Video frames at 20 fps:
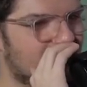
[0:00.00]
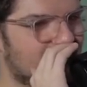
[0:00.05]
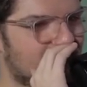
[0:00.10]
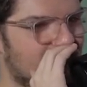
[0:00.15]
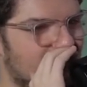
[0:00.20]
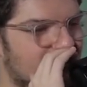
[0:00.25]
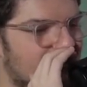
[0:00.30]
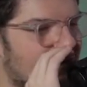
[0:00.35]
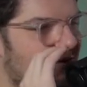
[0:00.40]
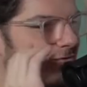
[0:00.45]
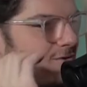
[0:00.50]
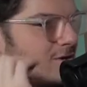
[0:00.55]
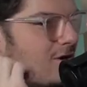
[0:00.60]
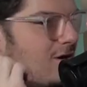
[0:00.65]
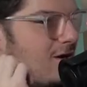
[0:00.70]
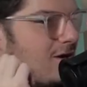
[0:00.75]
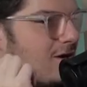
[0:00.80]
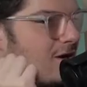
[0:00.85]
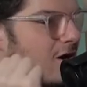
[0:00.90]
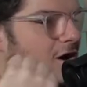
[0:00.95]
First off,
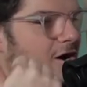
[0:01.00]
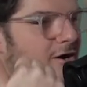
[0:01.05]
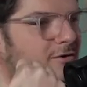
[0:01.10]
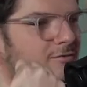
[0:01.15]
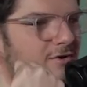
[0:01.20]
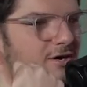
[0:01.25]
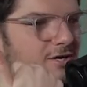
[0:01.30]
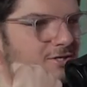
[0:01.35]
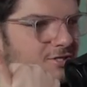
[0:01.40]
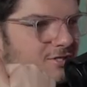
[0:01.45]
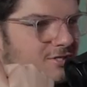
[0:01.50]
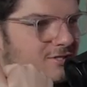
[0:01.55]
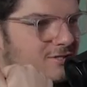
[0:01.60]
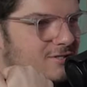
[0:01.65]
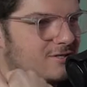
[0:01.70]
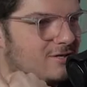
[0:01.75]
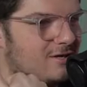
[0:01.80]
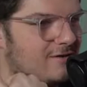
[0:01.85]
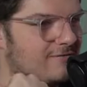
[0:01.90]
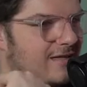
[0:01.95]
uh, Onrush.
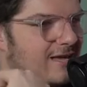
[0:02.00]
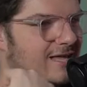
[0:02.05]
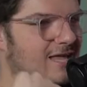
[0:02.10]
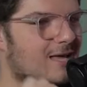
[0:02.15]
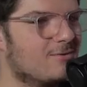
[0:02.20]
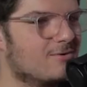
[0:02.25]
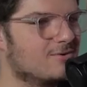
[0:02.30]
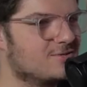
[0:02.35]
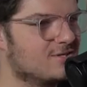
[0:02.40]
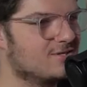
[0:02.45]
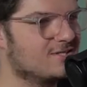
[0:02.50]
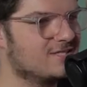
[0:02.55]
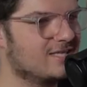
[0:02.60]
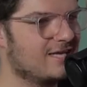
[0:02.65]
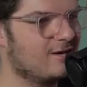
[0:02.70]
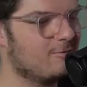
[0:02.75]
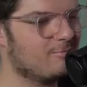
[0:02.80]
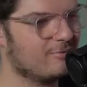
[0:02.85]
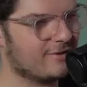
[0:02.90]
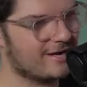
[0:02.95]
If mm-hmm. that game goes on
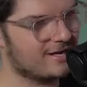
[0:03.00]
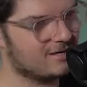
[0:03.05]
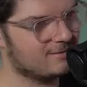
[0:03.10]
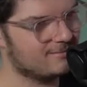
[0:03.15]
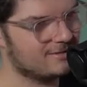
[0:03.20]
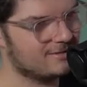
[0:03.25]
sale, platinum